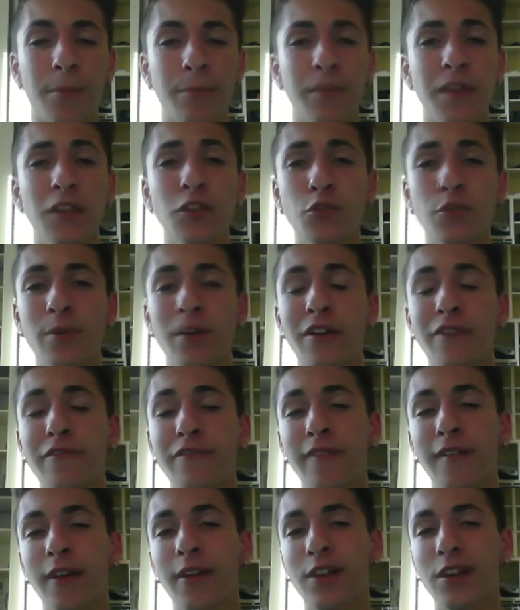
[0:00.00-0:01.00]
This will be a
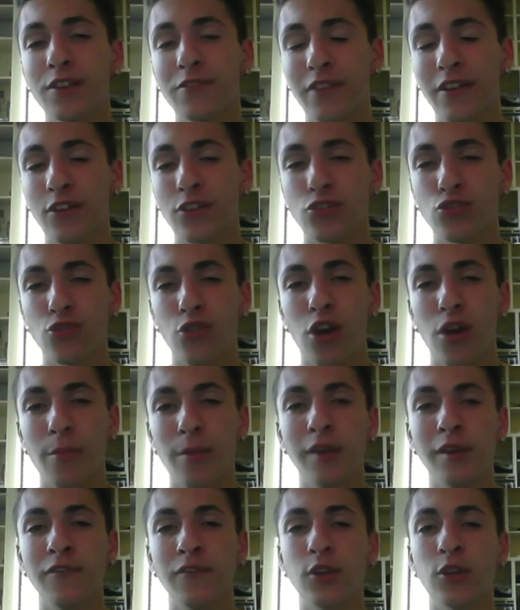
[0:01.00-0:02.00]
very, very strong
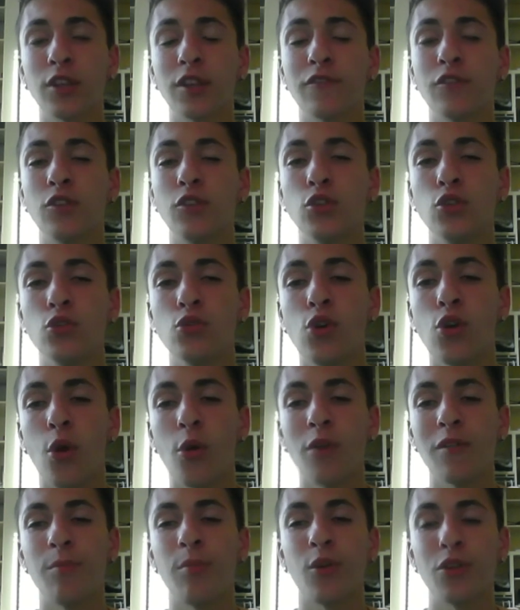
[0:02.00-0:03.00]
midfield if you do go
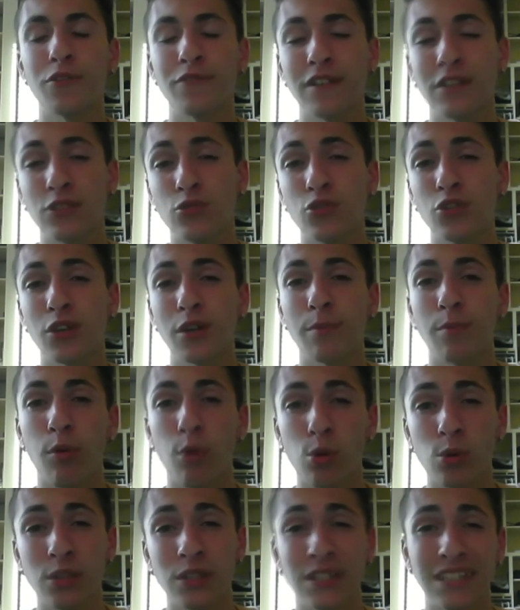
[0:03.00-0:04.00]
with Bonaventura,
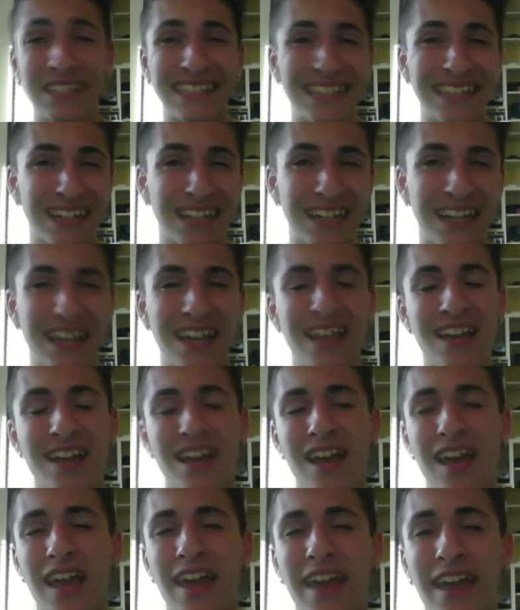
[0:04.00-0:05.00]
Poli, De Jong,
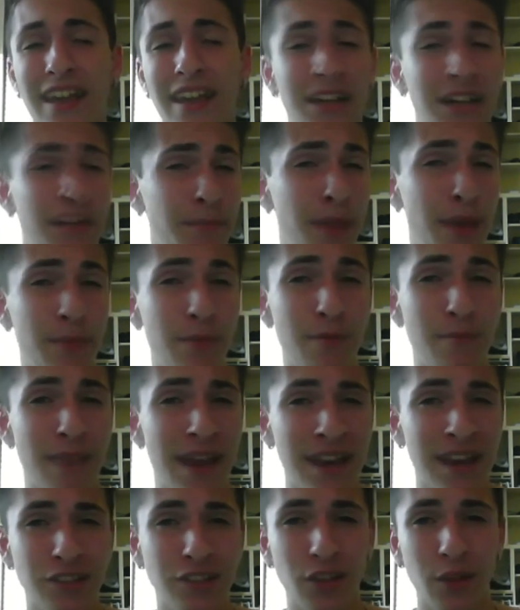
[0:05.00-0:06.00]
and maybe
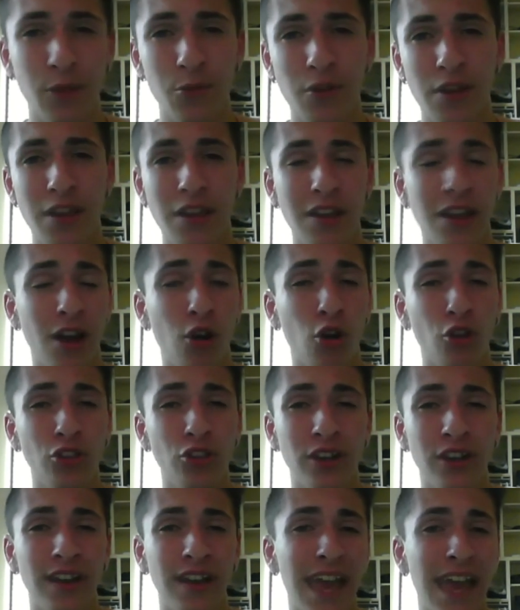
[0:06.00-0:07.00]
Menez on the right,
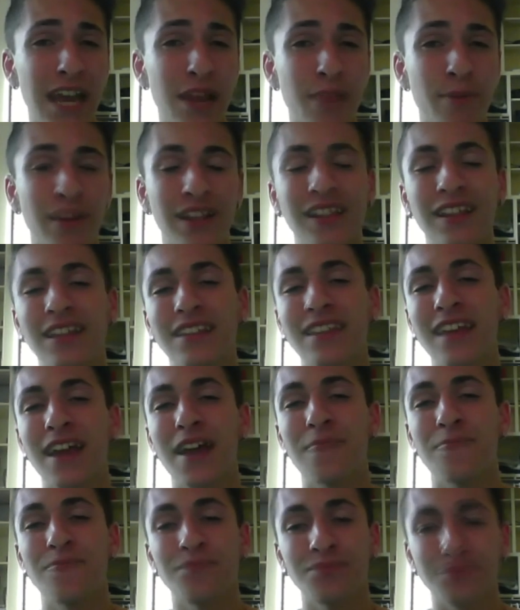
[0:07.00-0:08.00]
Honda, anybody like
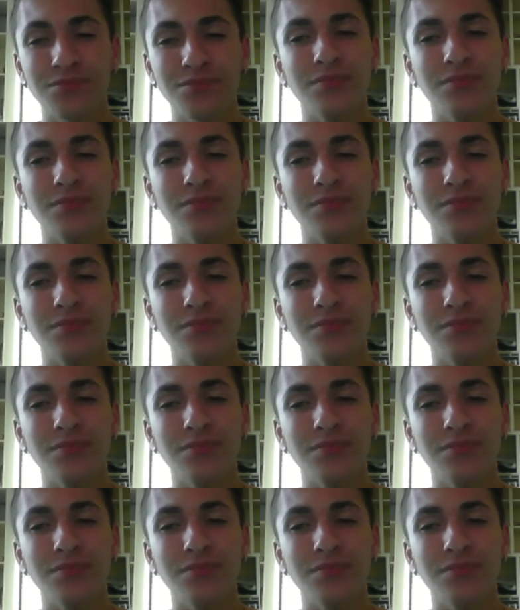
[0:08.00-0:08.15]
that.